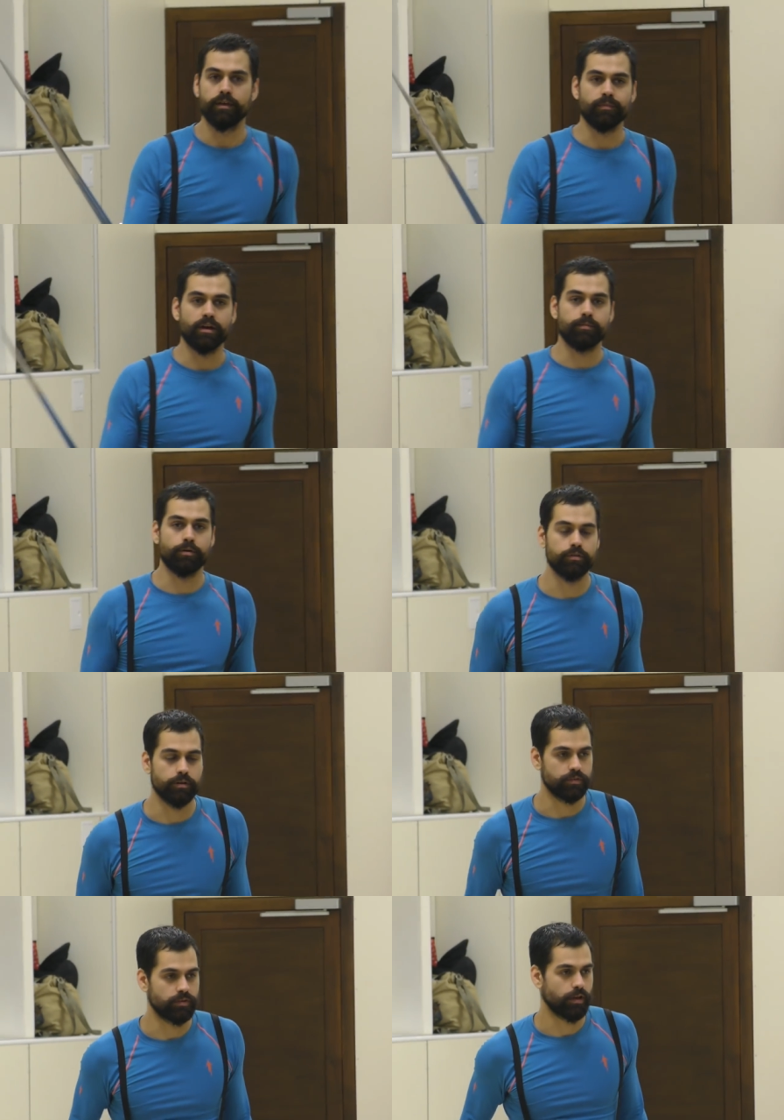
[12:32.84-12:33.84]
if my
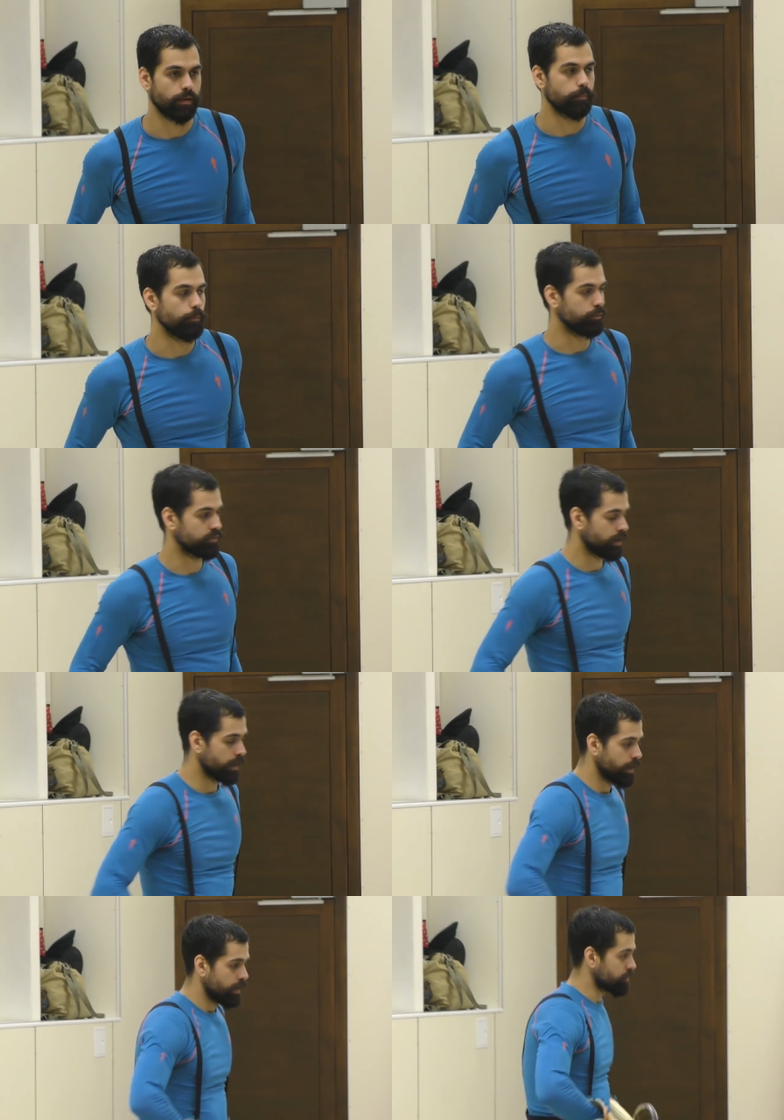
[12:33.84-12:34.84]
opponent um, moves.
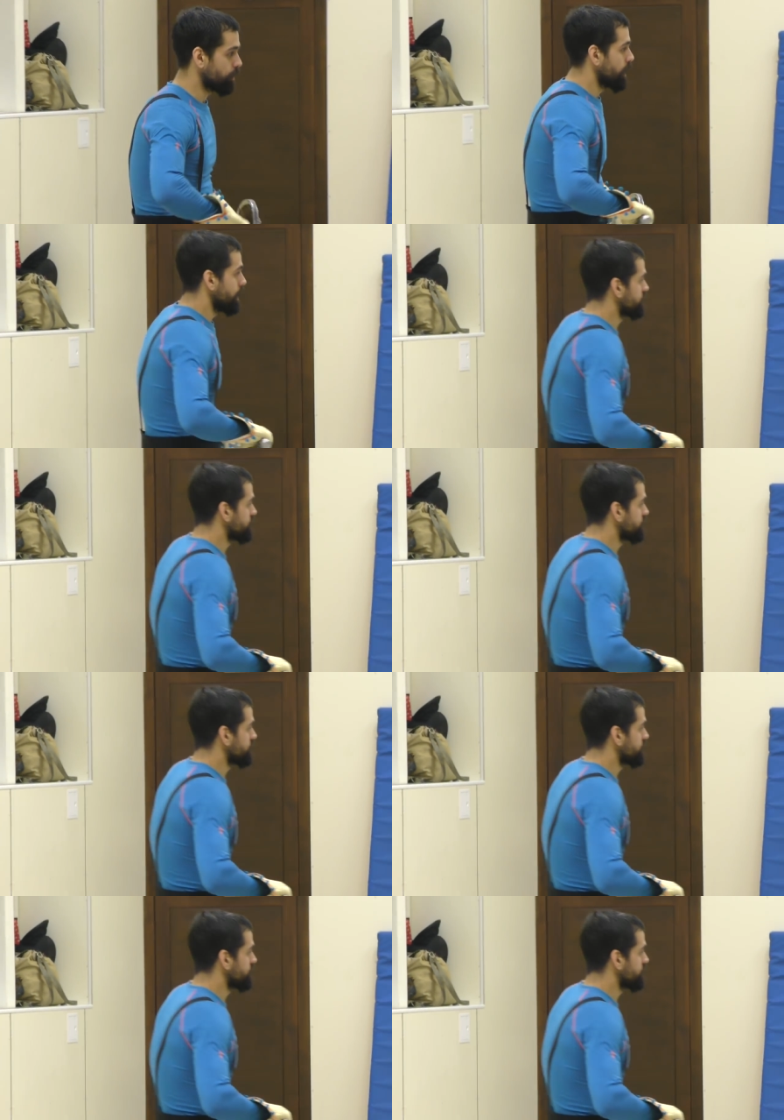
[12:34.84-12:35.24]
So,